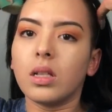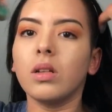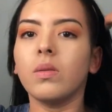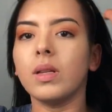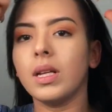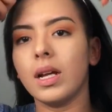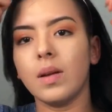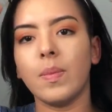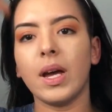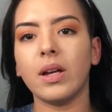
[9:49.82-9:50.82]
You really
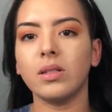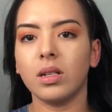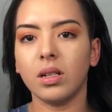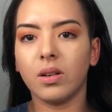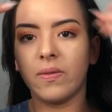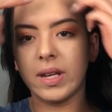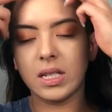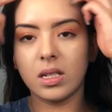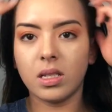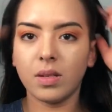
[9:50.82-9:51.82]
gotta pounce on your
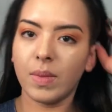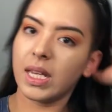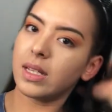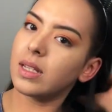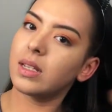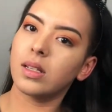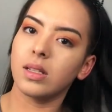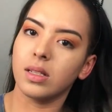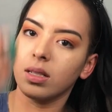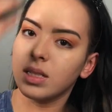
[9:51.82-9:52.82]
face just to make it
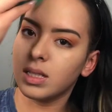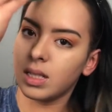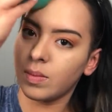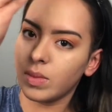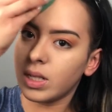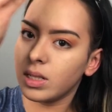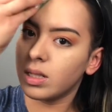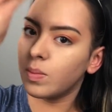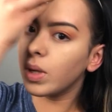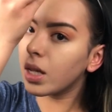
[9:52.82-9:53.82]

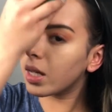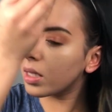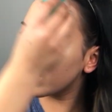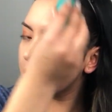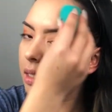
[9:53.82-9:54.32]
seamless, because